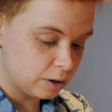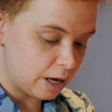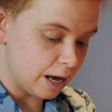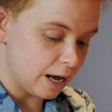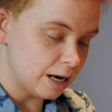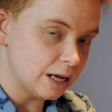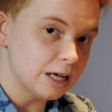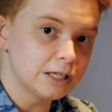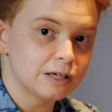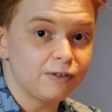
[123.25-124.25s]
and
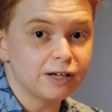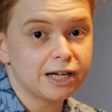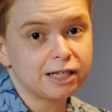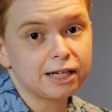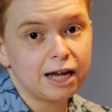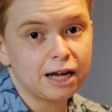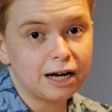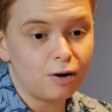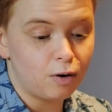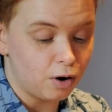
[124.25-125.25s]
it's a fantastic
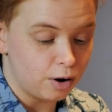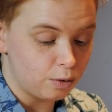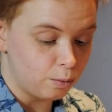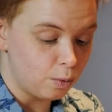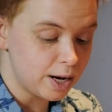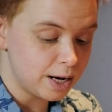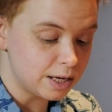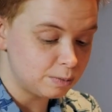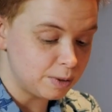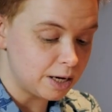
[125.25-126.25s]
handout on what
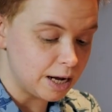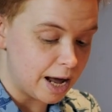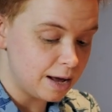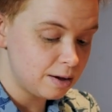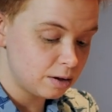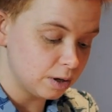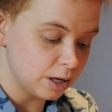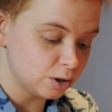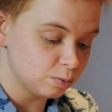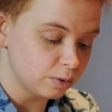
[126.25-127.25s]
is PDA.
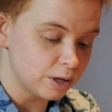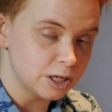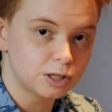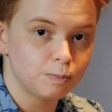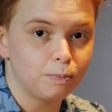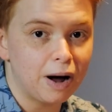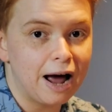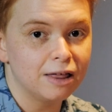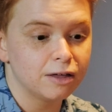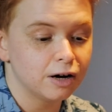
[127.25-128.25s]
It's released
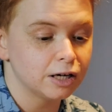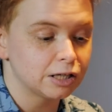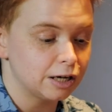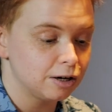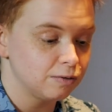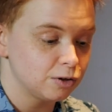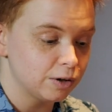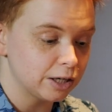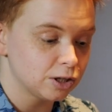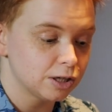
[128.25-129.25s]
by their executive
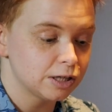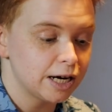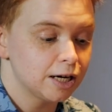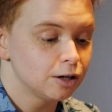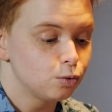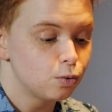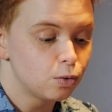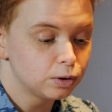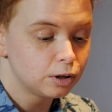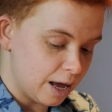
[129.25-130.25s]
director, Diane
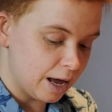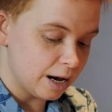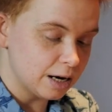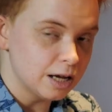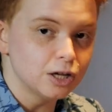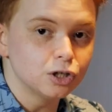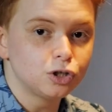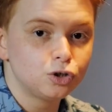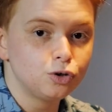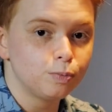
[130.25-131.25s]
Gould, and is
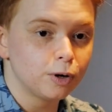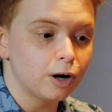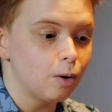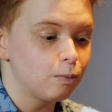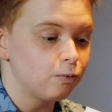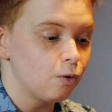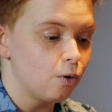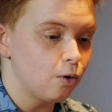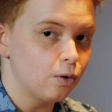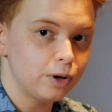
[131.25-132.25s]
super
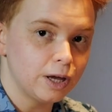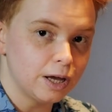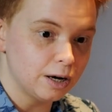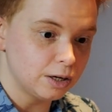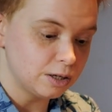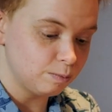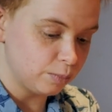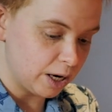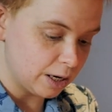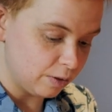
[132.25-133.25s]
helpful in
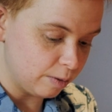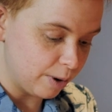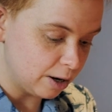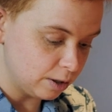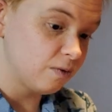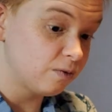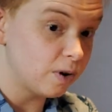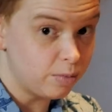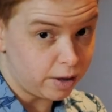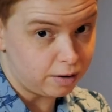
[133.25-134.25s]
breaking down the pattern.
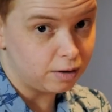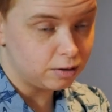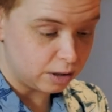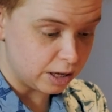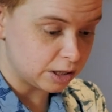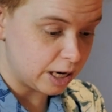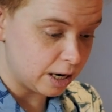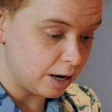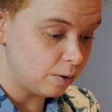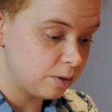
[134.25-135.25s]
From this
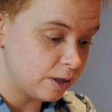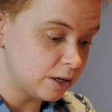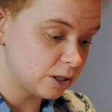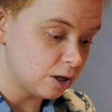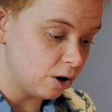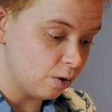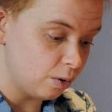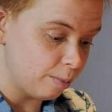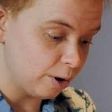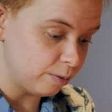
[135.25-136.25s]
handout, things to know
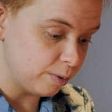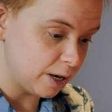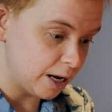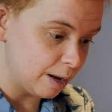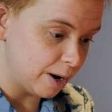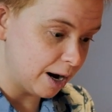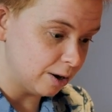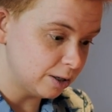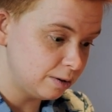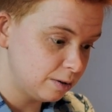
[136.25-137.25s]
about the PDA pattern.